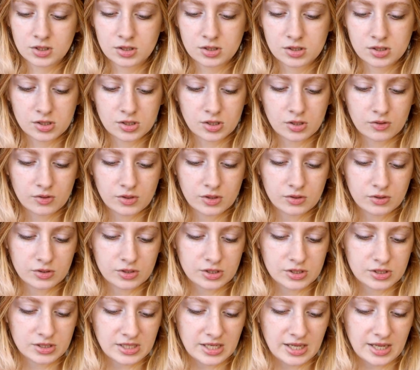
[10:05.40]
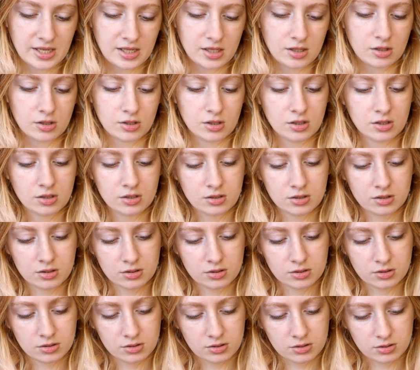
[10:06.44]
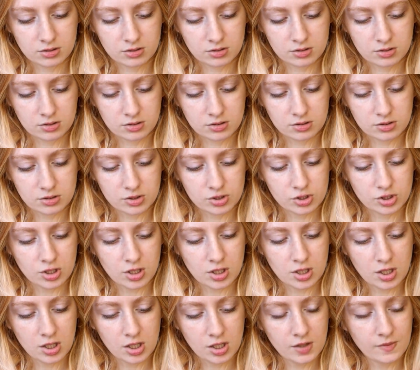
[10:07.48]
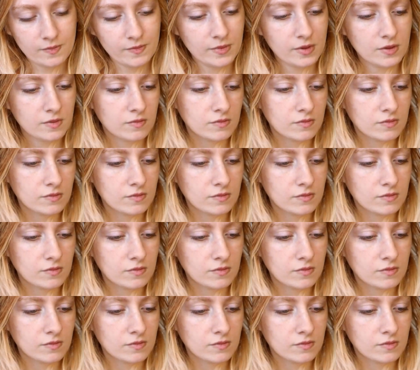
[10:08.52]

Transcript: So you'll just take your charm,